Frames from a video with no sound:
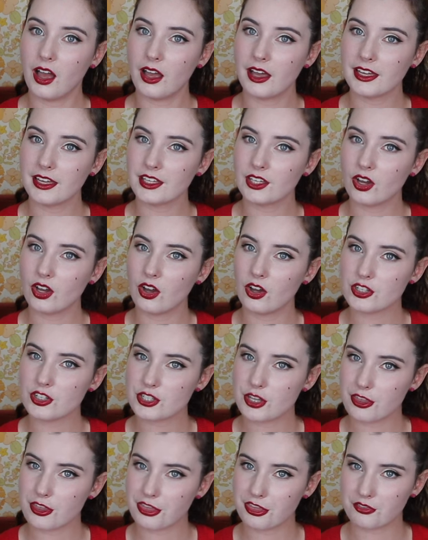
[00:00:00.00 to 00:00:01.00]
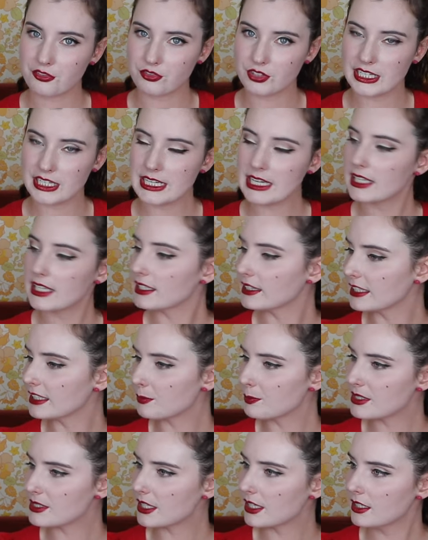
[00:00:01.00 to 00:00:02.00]
I got 3
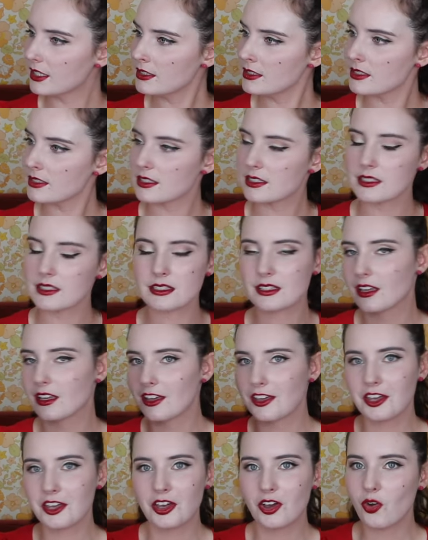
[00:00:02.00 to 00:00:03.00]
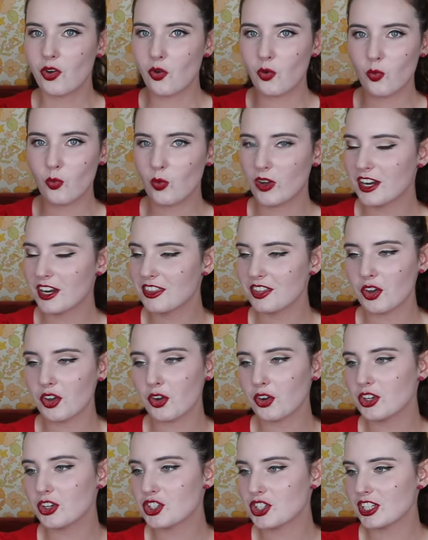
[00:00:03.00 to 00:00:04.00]
lip tints. One of the
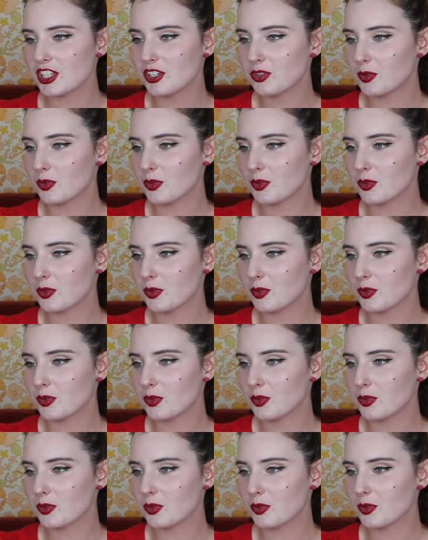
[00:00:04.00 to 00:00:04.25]
OG